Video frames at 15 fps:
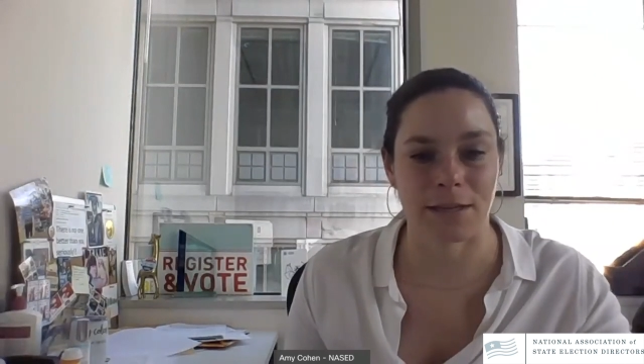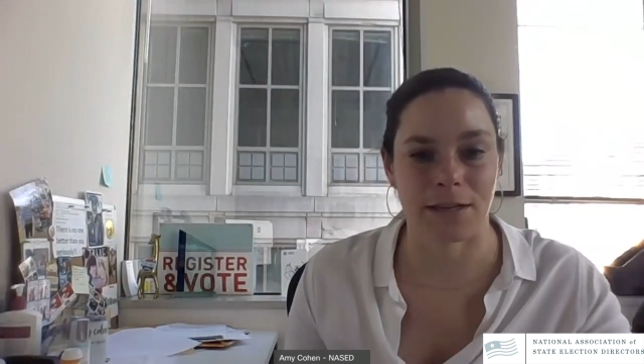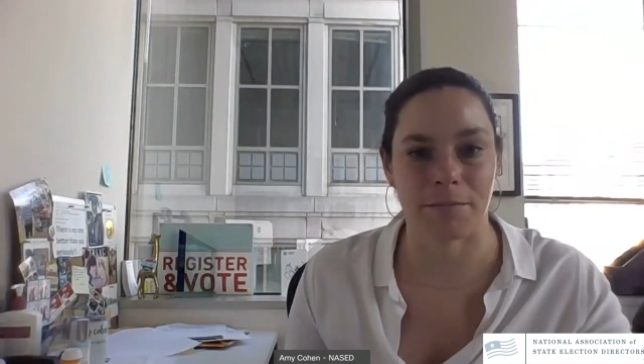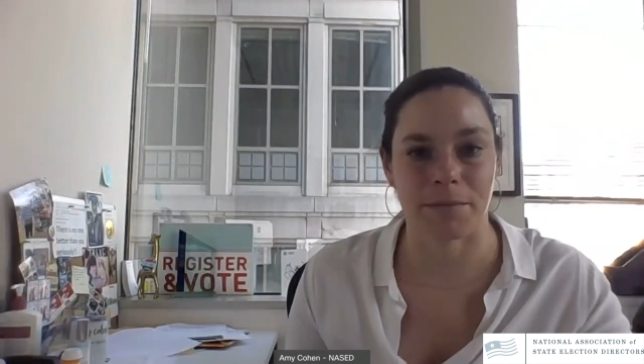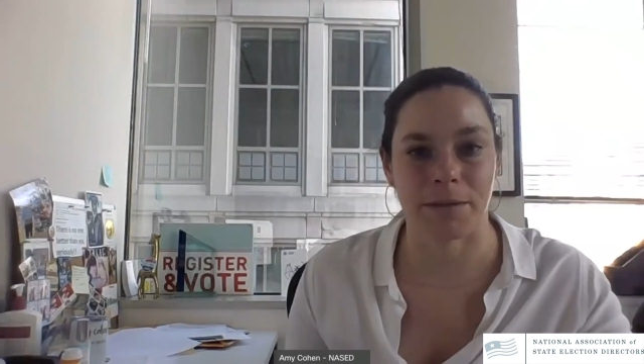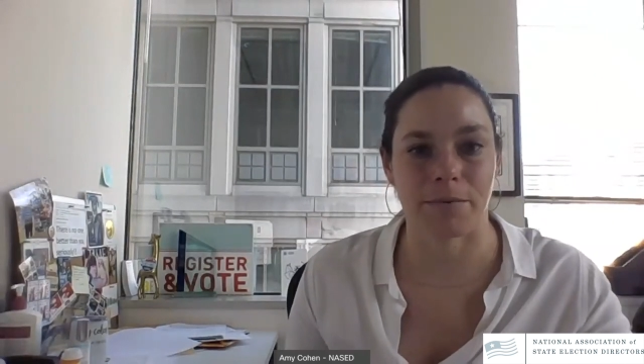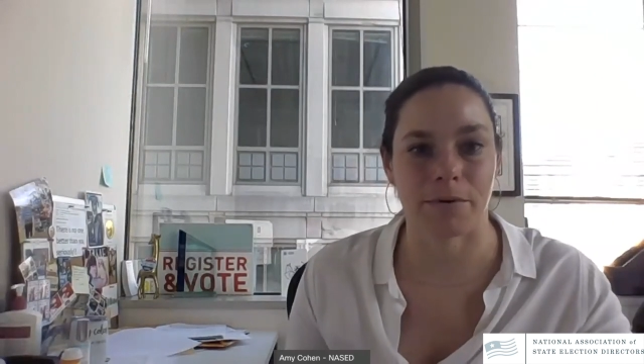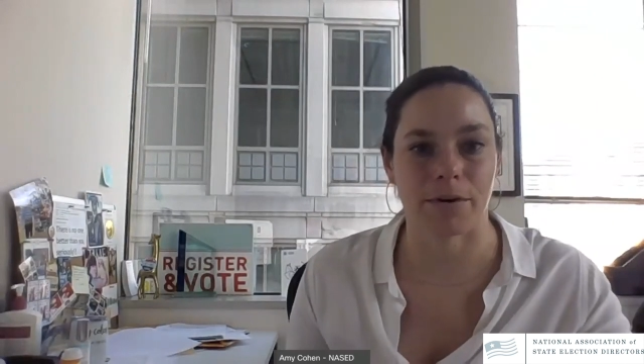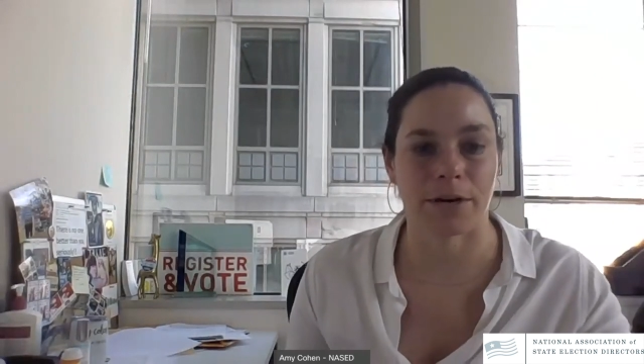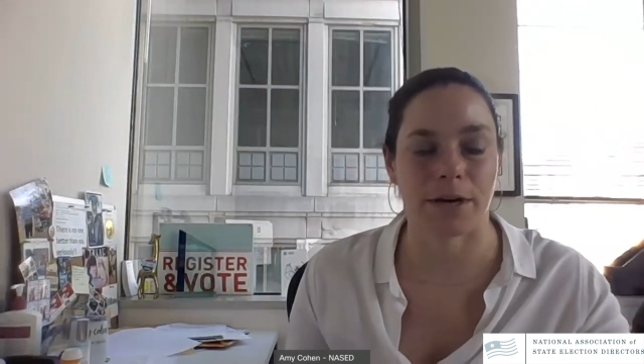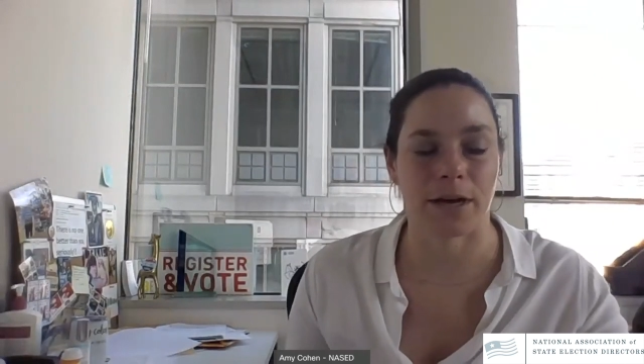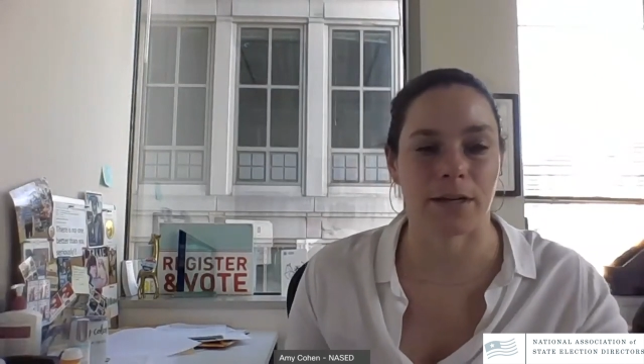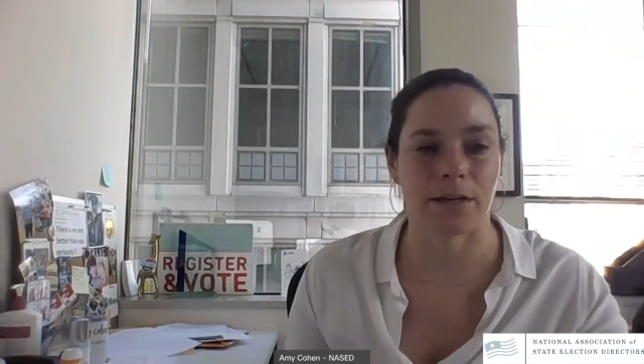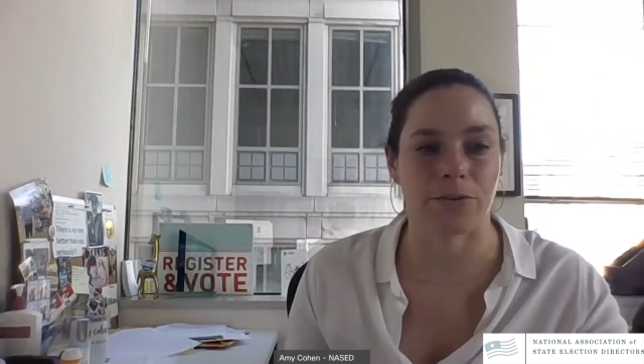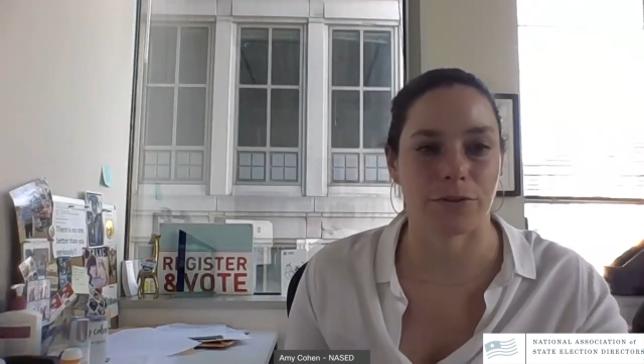people are not
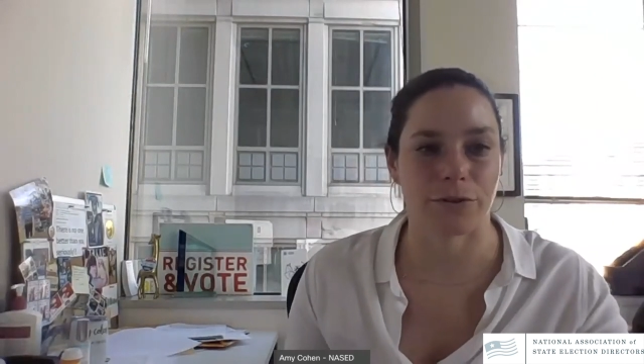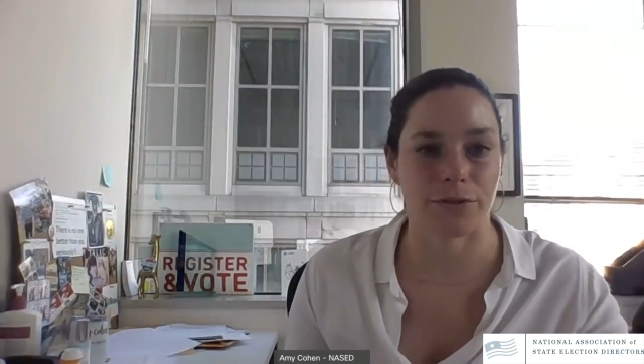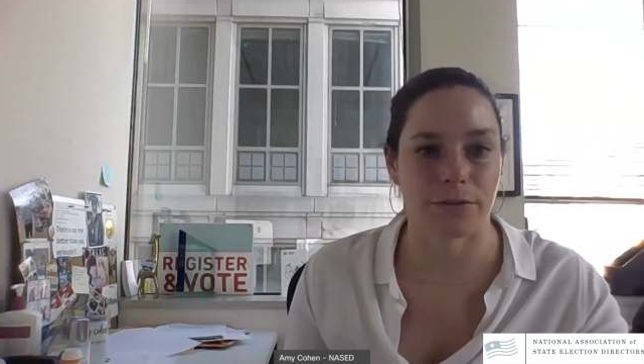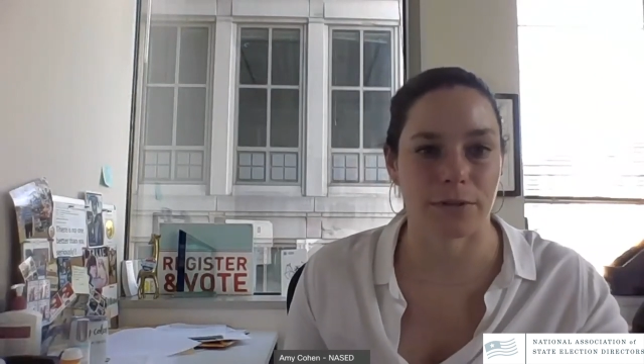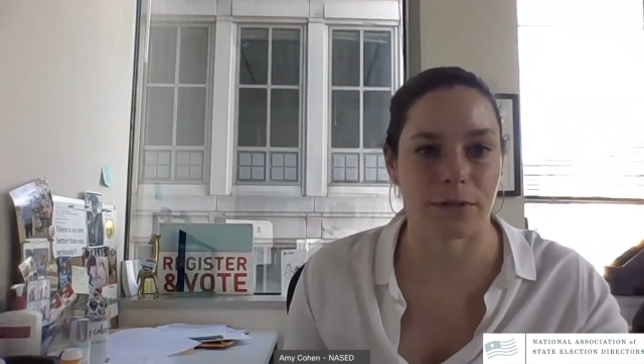introducing